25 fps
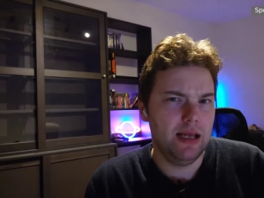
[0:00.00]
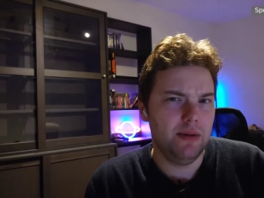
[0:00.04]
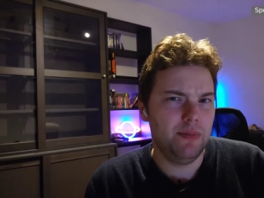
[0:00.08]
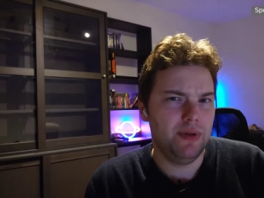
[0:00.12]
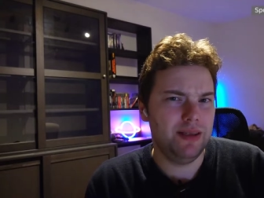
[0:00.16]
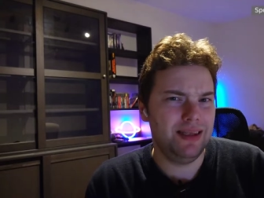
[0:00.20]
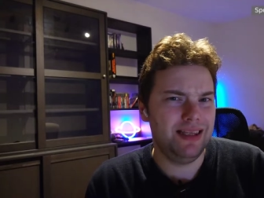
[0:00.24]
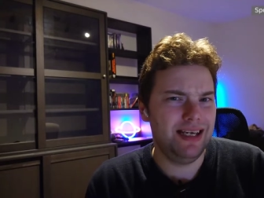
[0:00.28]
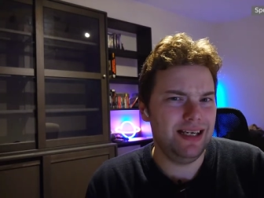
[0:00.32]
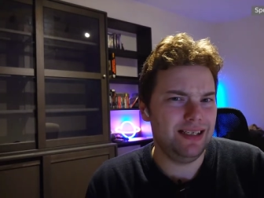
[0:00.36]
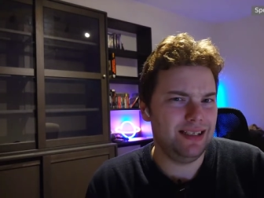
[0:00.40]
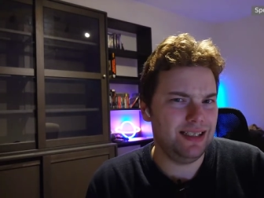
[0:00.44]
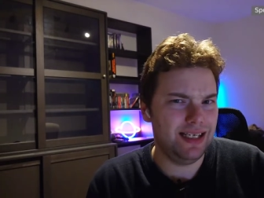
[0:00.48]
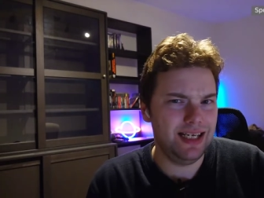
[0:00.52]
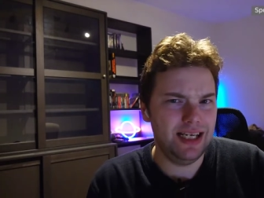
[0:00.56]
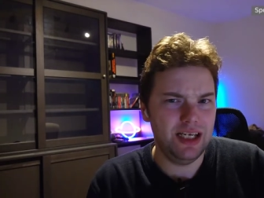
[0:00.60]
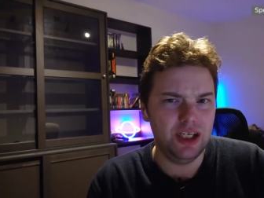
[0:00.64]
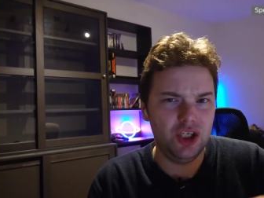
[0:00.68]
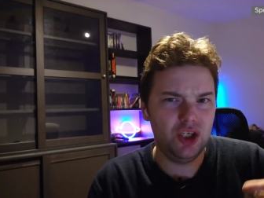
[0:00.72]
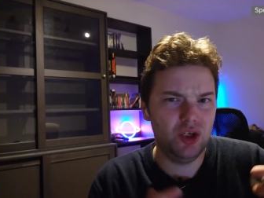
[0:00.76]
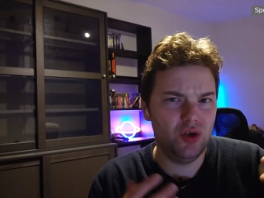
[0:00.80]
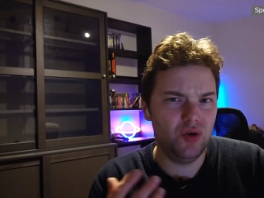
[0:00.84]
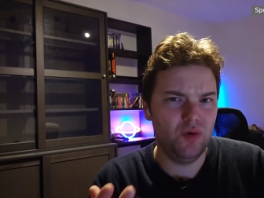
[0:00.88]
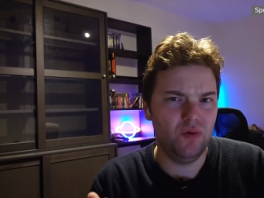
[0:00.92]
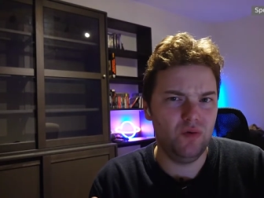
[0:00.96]
But there's an
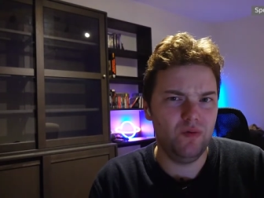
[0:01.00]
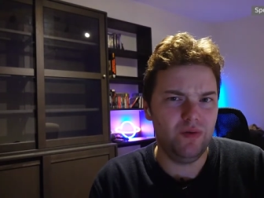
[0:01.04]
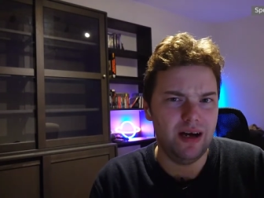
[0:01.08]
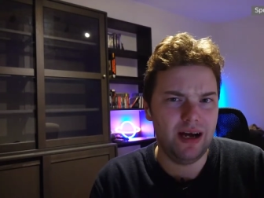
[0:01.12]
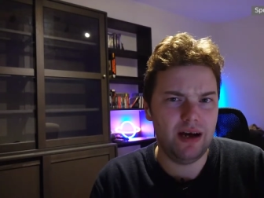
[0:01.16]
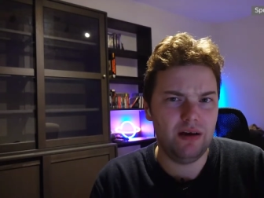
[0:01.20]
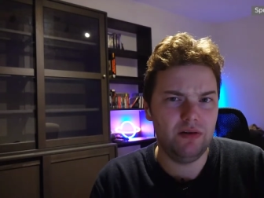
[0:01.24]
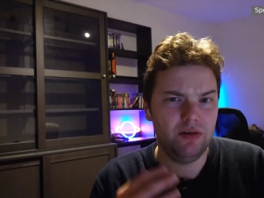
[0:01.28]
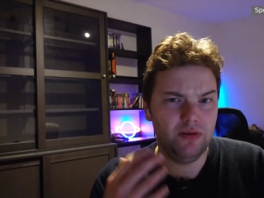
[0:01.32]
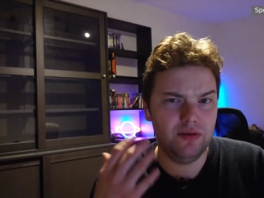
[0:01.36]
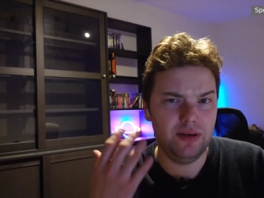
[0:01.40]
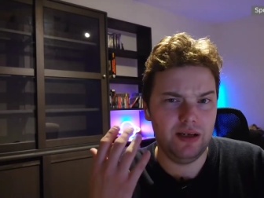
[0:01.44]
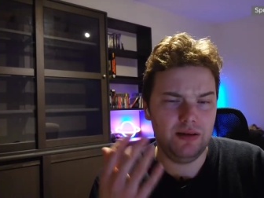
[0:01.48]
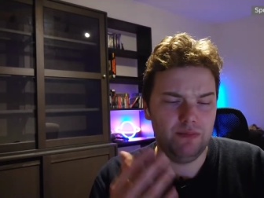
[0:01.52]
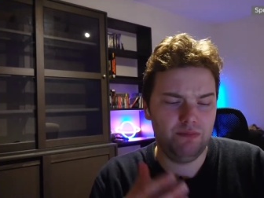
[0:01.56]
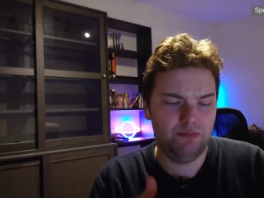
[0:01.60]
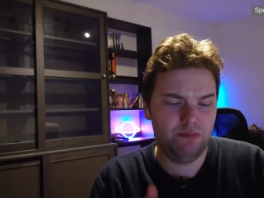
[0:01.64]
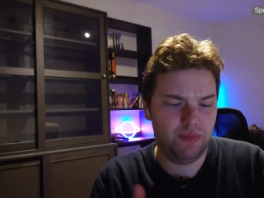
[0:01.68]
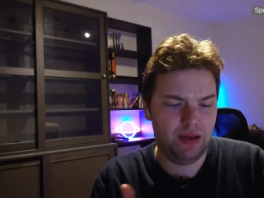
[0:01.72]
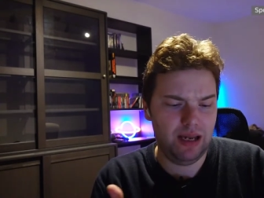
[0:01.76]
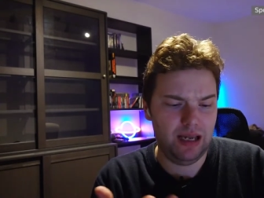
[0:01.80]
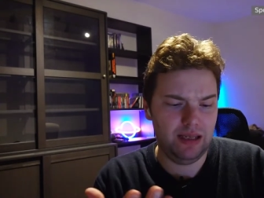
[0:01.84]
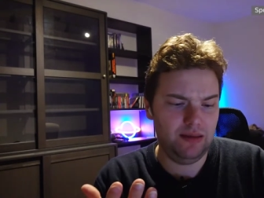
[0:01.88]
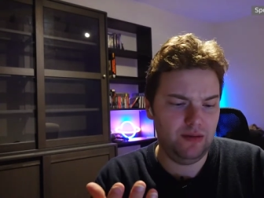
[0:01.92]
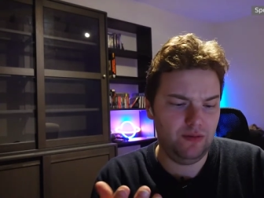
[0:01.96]
issue, how do I
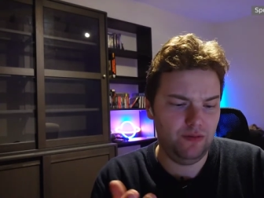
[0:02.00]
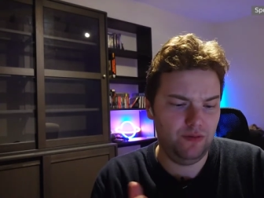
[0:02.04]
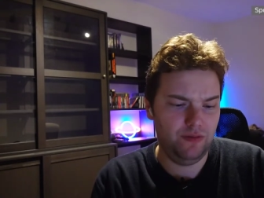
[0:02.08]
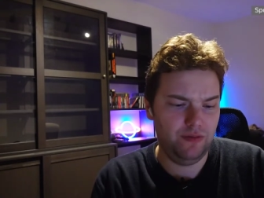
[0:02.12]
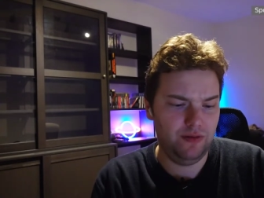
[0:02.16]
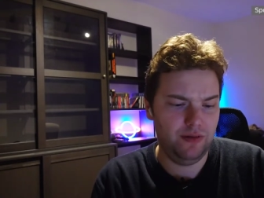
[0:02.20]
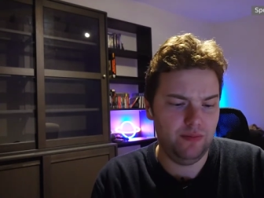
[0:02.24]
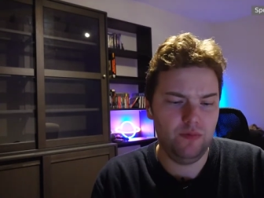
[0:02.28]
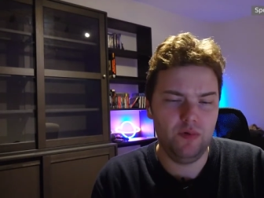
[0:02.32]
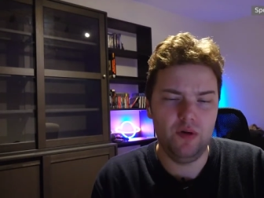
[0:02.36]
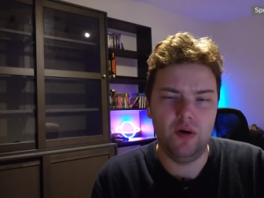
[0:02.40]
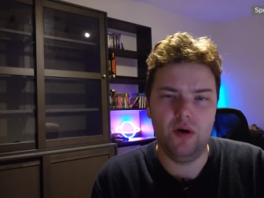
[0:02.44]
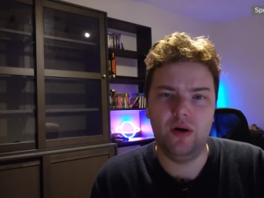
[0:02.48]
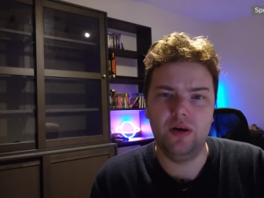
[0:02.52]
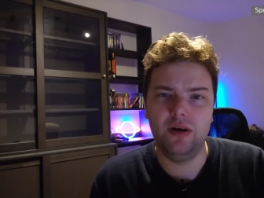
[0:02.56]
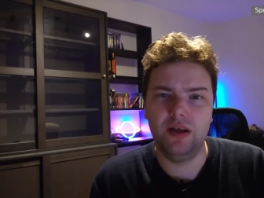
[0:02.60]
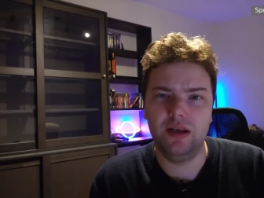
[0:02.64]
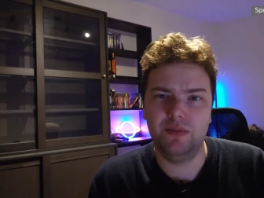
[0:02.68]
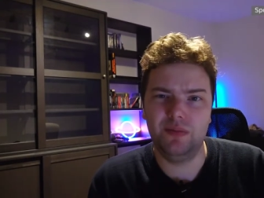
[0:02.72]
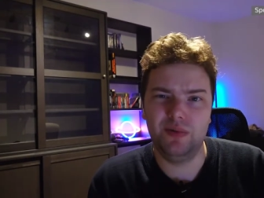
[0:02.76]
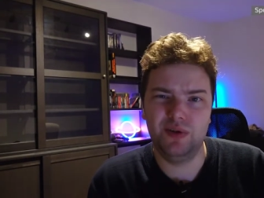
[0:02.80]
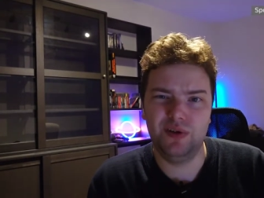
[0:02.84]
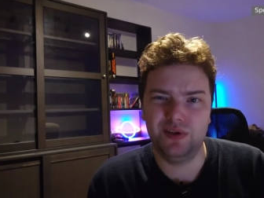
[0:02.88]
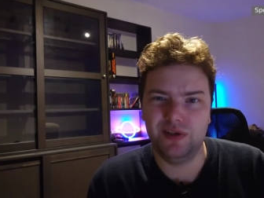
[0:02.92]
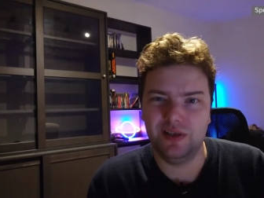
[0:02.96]
get the firmware on
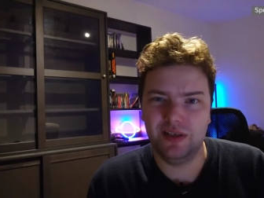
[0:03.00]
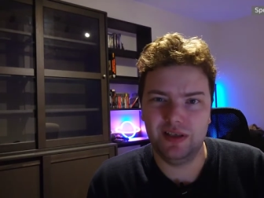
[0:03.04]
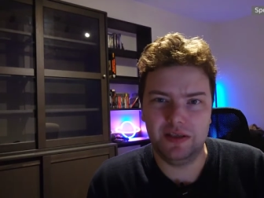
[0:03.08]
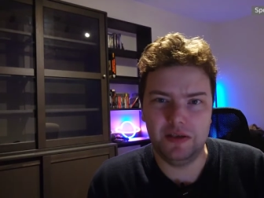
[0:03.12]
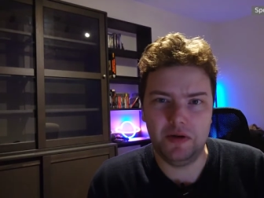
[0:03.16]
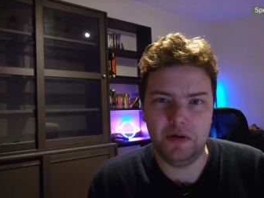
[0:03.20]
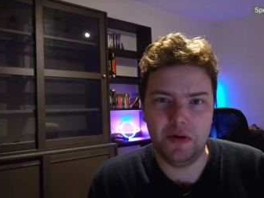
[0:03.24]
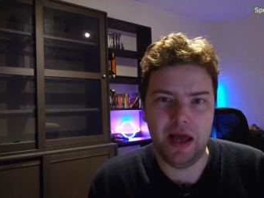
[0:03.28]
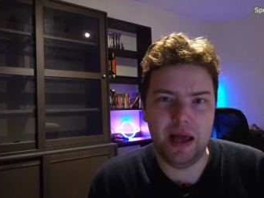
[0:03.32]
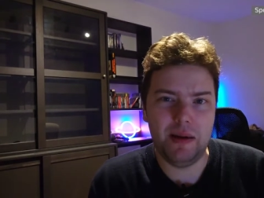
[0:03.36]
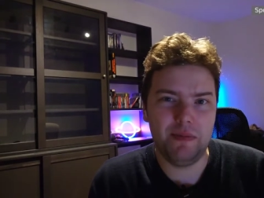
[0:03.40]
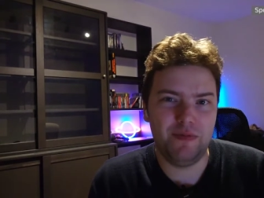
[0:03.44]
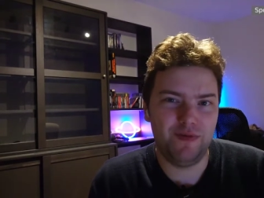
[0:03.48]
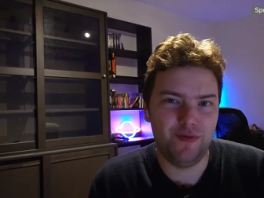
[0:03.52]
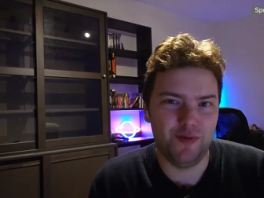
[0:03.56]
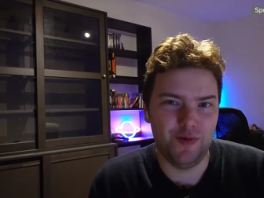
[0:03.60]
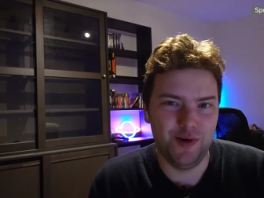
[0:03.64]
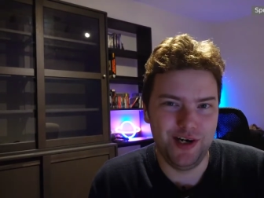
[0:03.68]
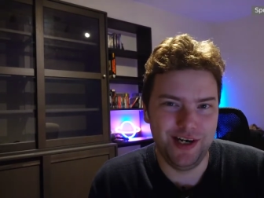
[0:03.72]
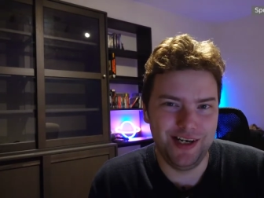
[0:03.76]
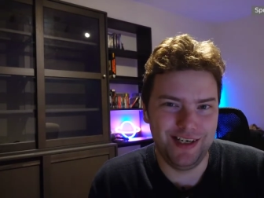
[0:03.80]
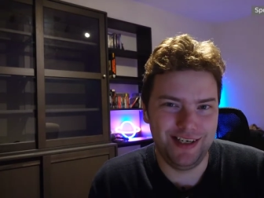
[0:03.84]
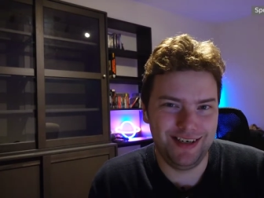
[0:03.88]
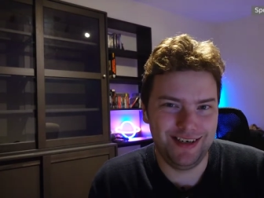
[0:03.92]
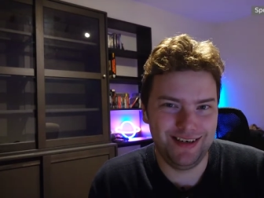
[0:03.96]
it, because there's no app
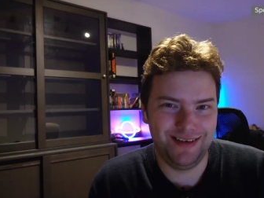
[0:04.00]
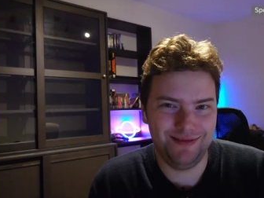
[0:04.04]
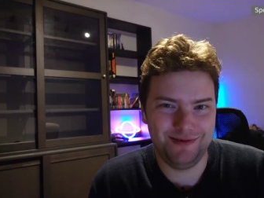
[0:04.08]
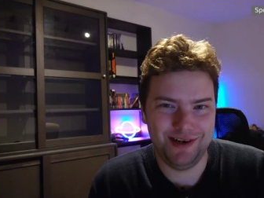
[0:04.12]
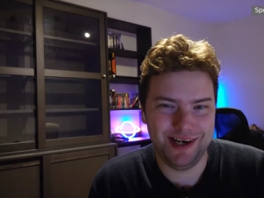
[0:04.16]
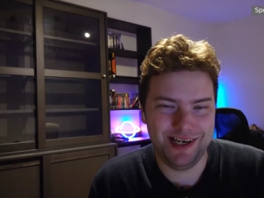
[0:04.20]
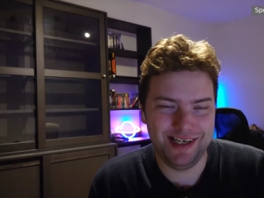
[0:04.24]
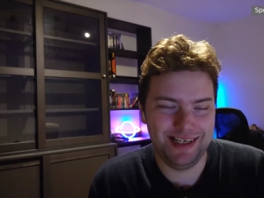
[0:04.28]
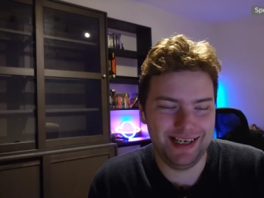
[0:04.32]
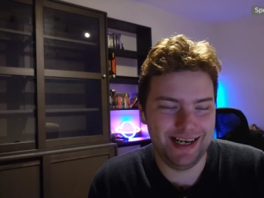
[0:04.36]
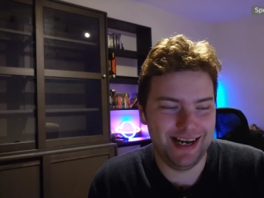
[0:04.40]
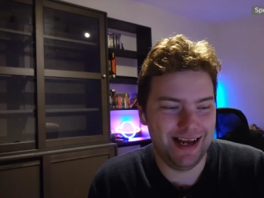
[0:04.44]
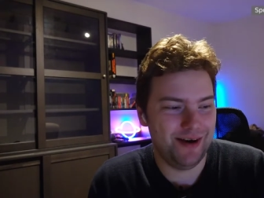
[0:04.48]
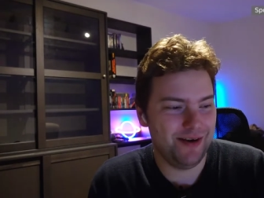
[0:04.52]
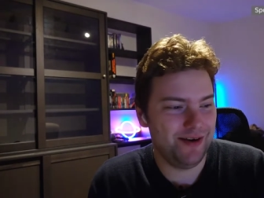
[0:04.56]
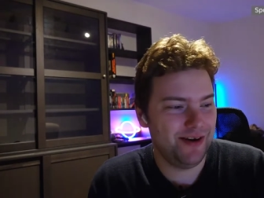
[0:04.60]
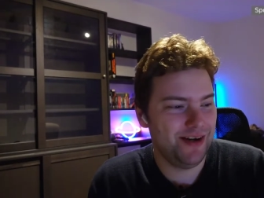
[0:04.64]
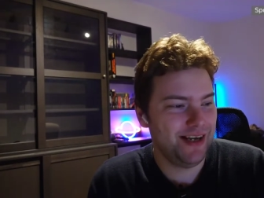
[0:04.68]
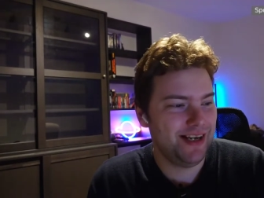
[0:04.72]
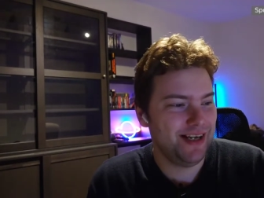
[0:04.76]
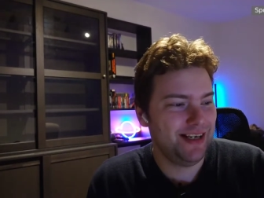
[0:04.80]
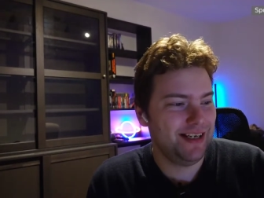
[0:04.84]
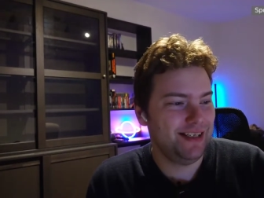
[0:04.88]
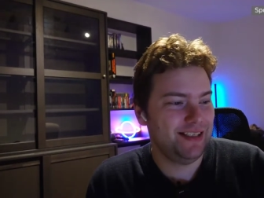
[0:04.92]
for it right now,